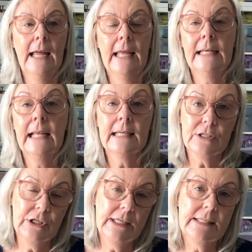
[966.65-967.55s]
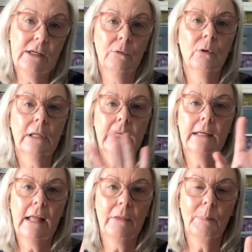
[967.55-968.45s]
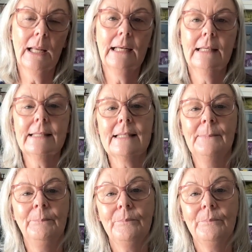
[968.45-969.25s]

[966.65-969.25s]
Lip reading: and last year's are all in another playlist.